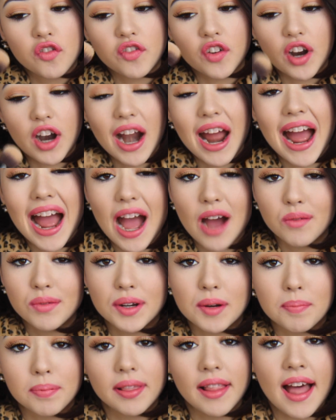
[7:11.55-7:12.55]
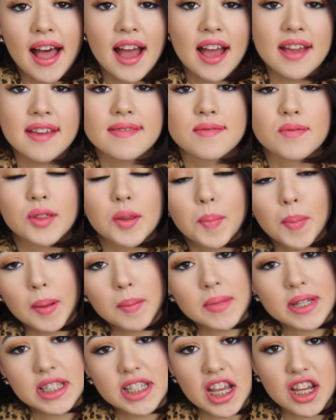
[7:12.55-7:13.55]
for how it applies, what the
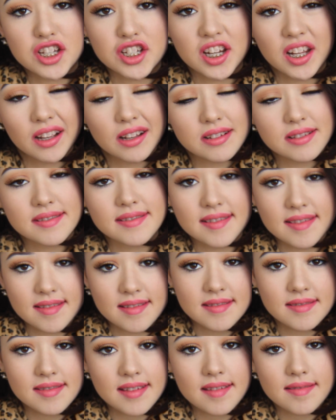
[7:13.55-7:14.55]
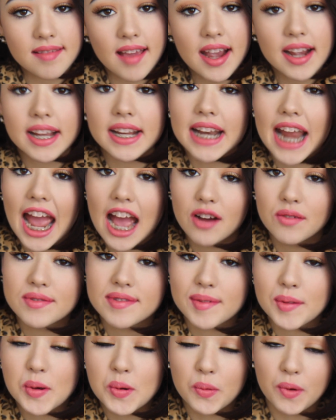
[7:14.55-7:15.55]
pigmentation and consistency is like, and how
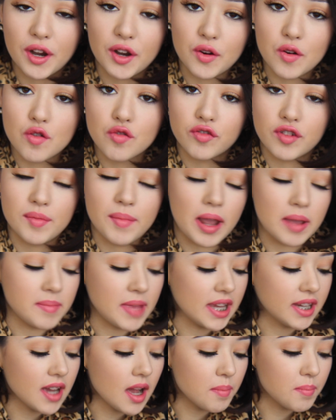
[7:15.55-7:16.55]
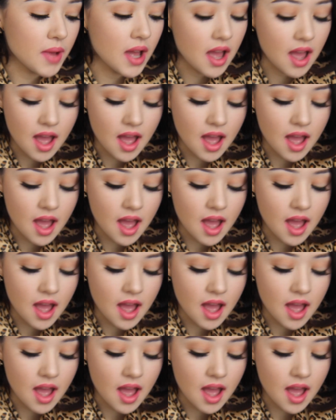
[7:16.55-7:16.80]
it's going to wear over my makeup.